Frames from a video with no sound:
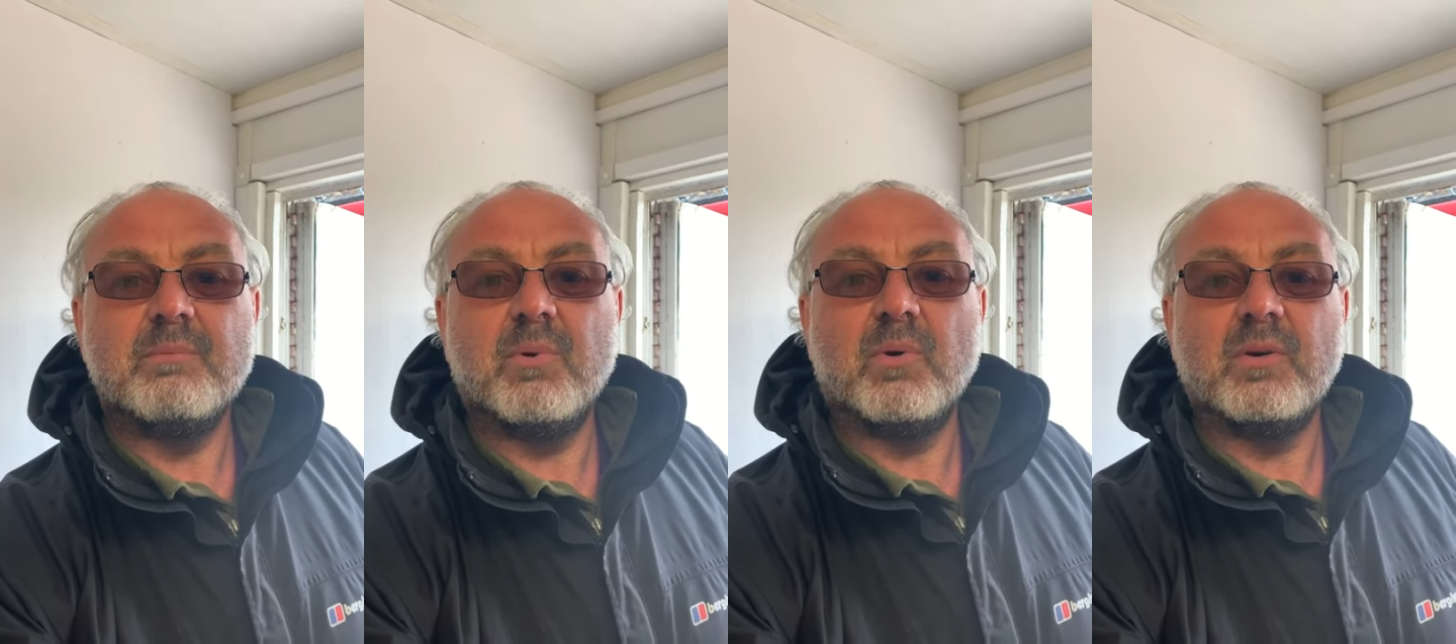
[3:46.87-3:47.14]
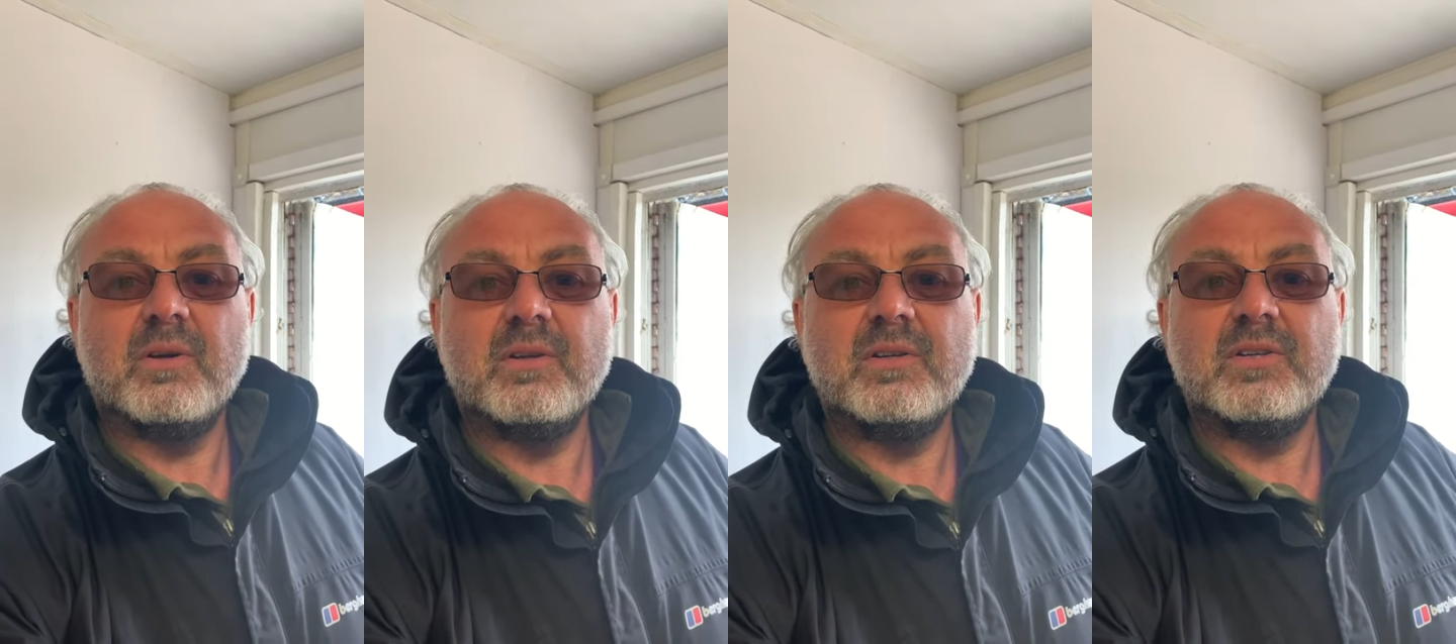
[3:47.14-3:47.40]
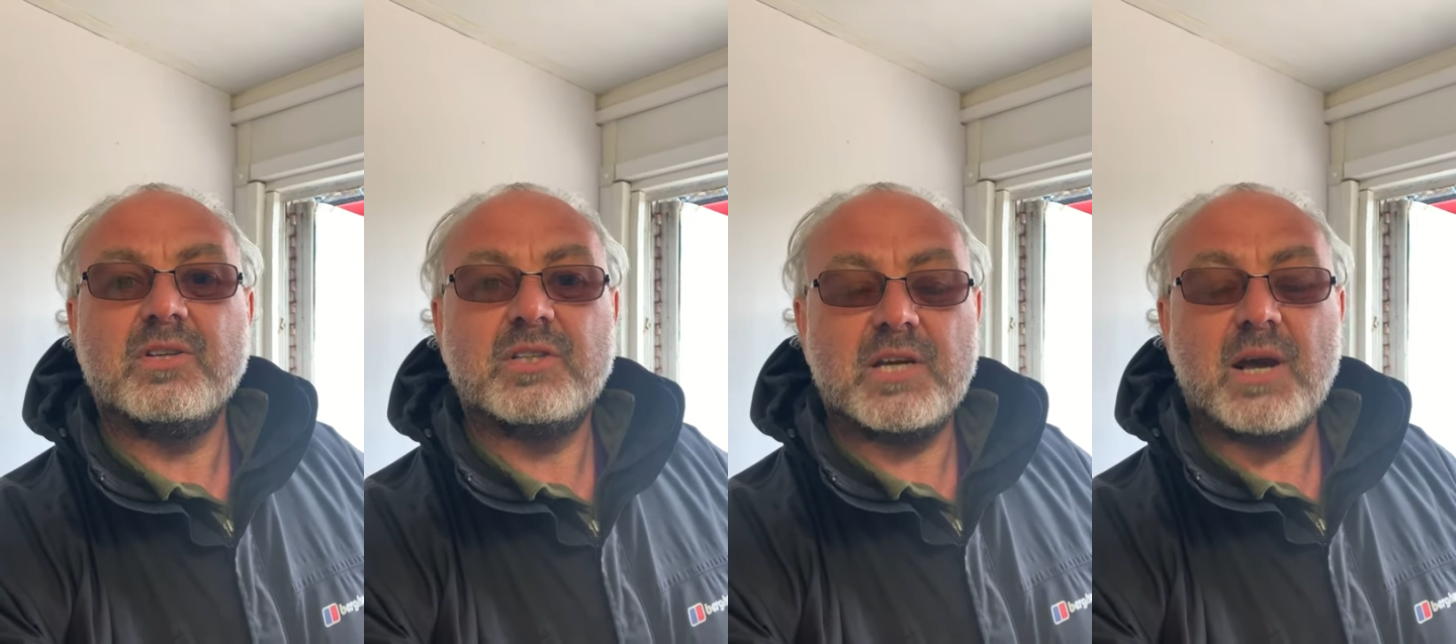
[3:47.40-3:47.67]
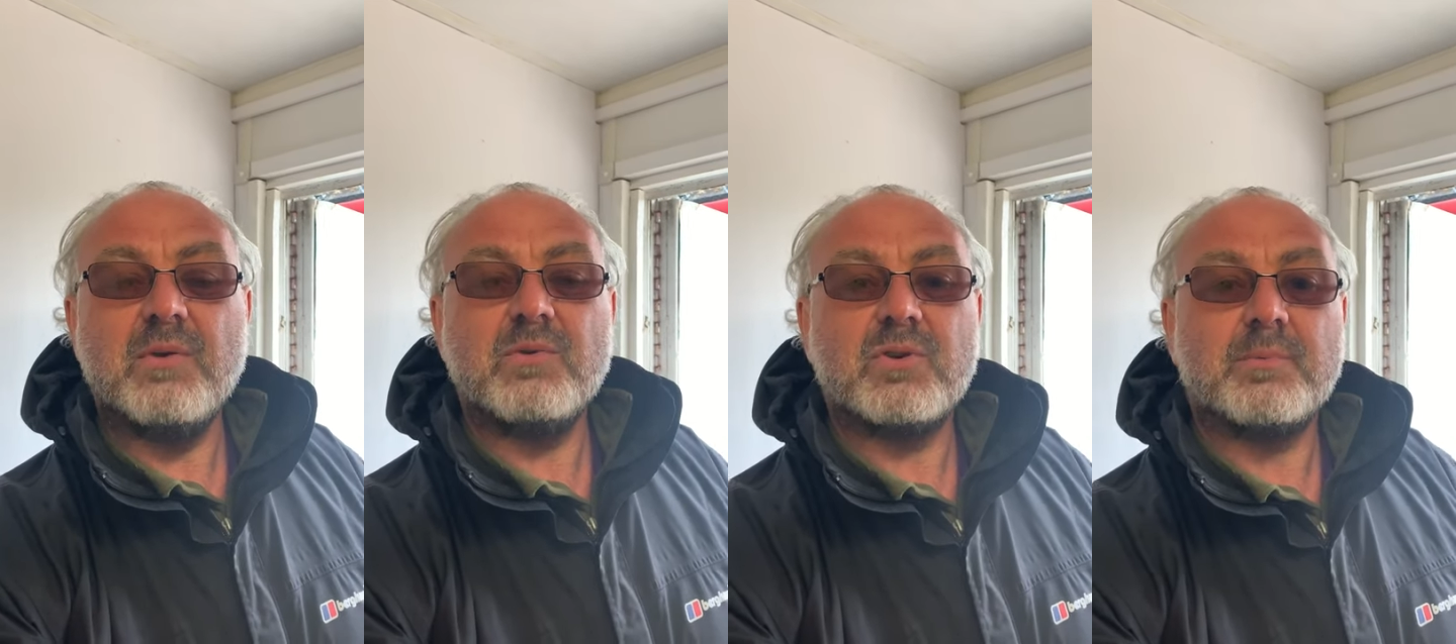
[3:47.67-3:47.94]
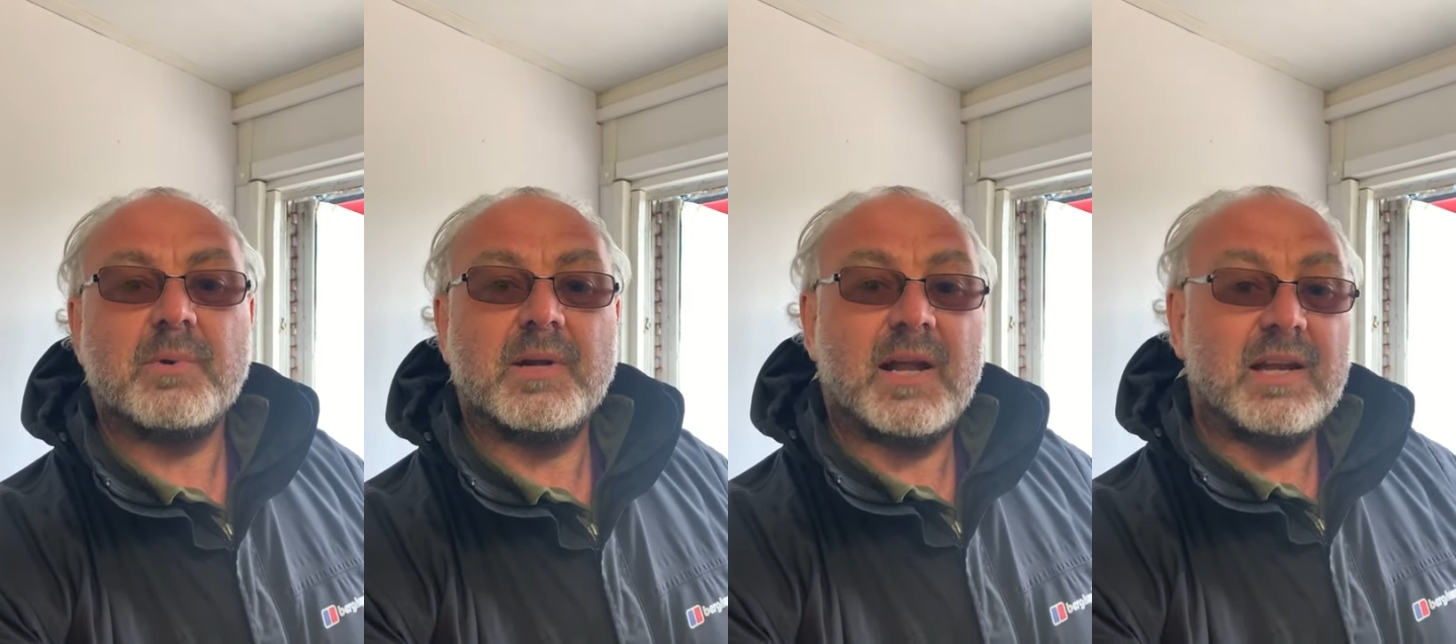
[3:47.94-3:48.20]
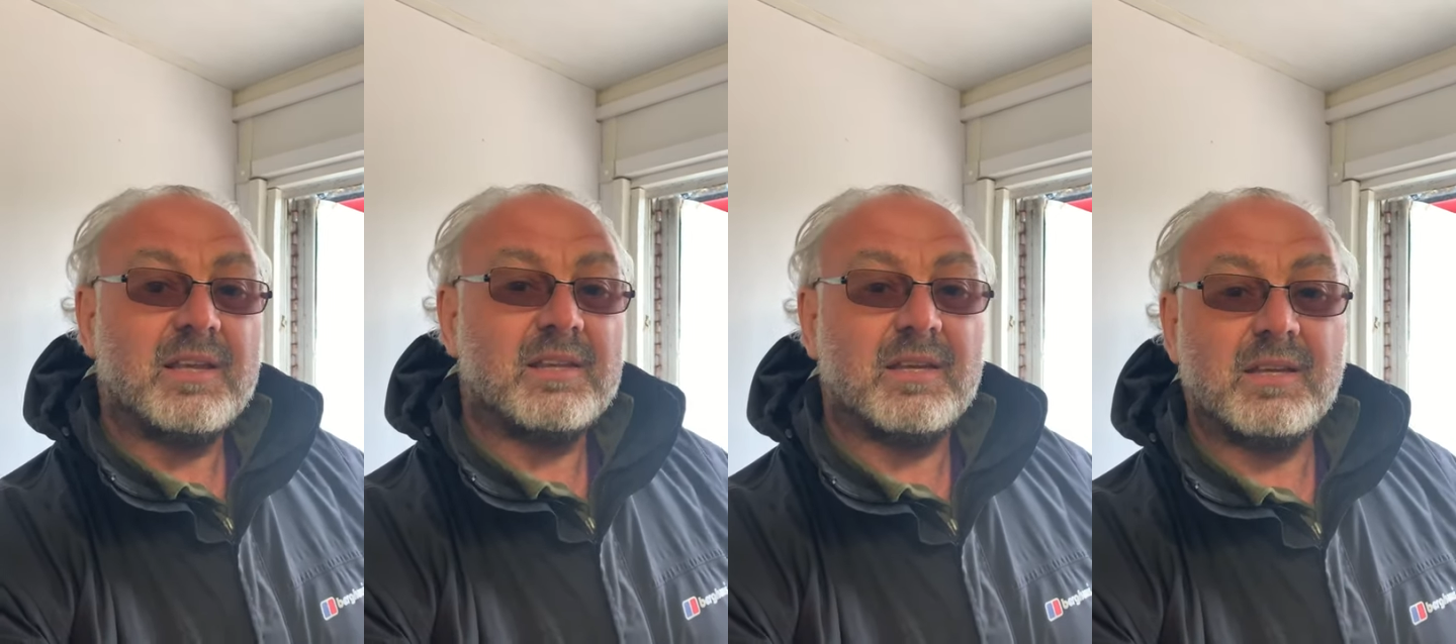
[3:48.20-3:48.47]
But shout up on
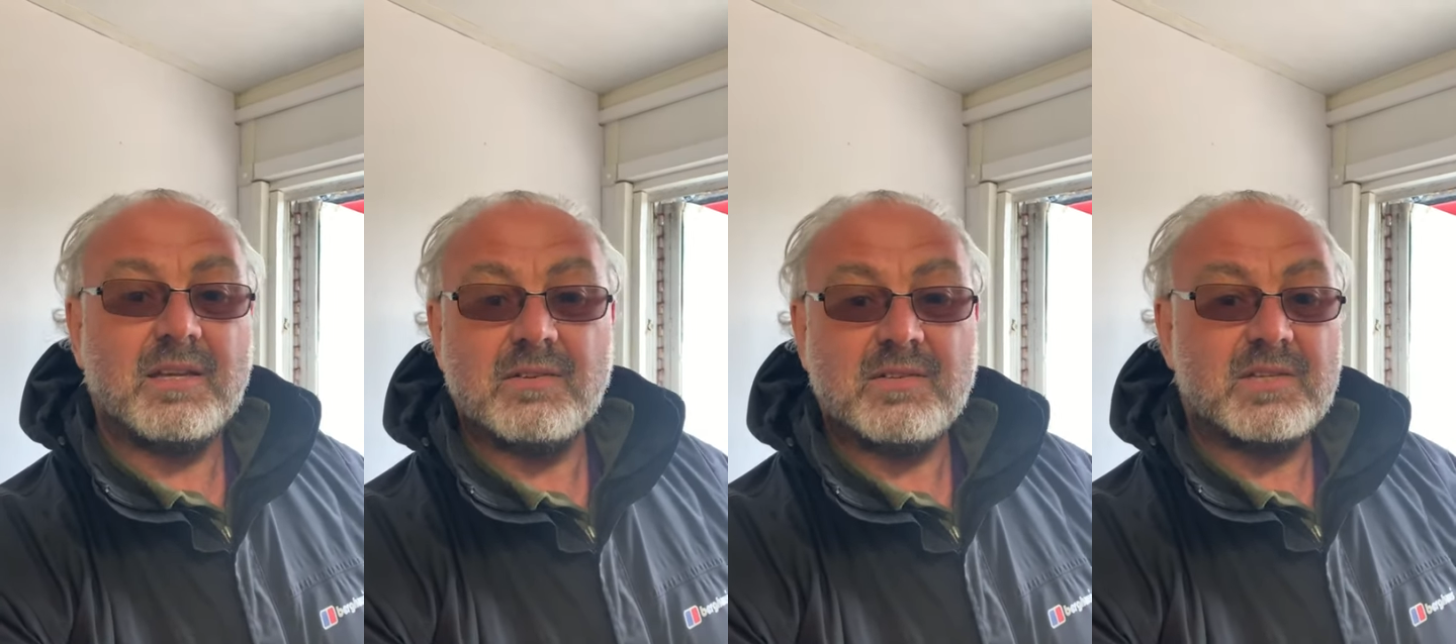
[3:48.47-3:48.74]
anything you've